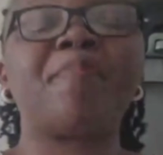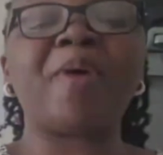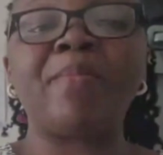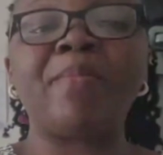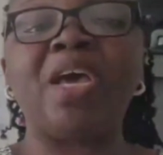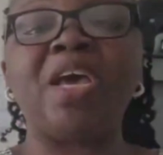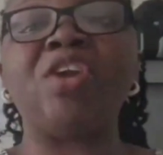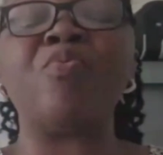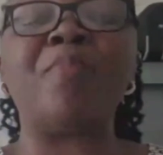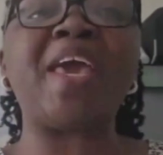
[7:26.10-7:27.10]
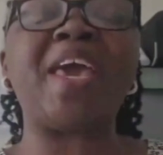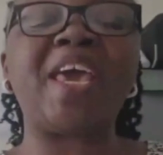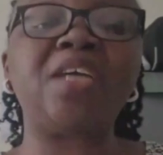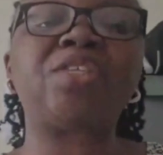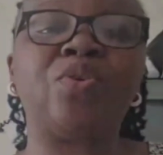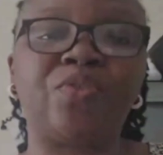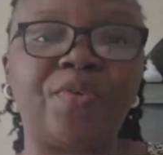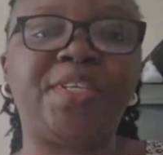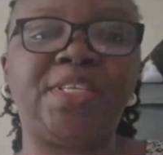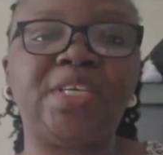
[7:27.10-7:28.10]
Dubai
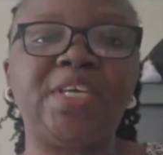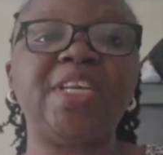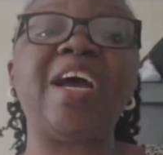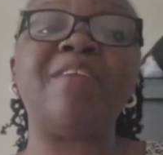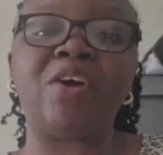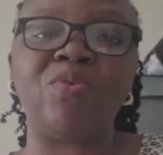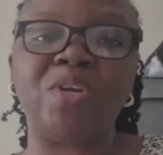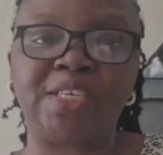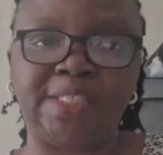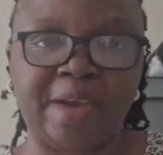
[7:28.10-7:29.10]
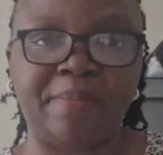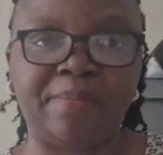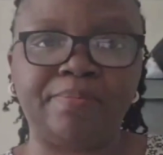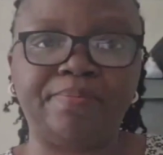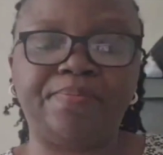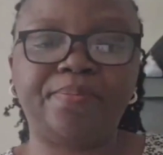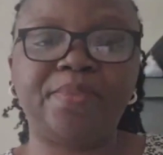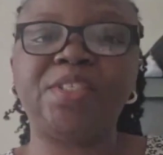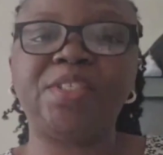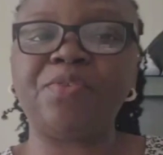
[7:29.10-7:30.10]
Health Authority, they have their own
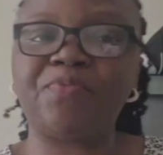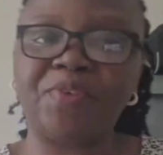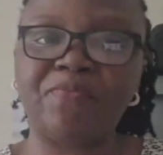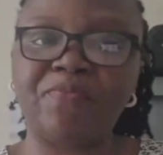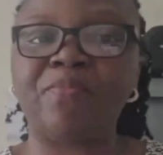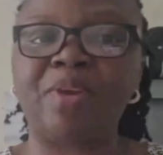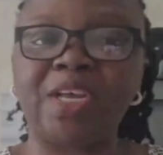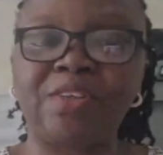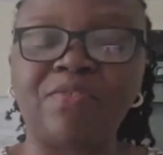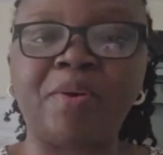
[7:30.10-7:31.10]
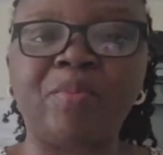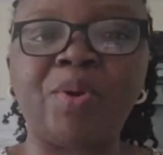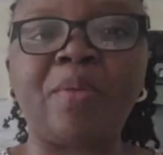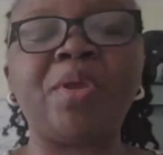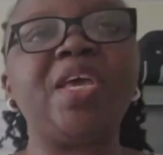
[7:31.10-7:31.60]
exam, different from that of